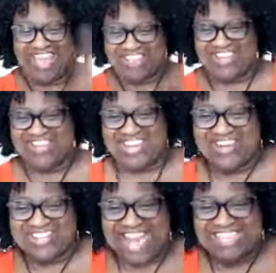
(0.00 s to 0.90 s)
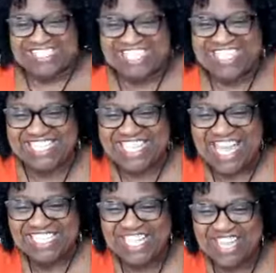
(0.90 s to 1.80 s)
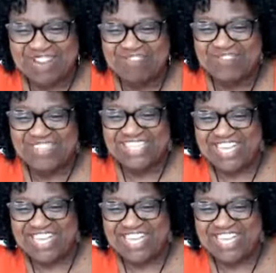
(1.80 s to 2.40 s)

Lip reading: you go. I see team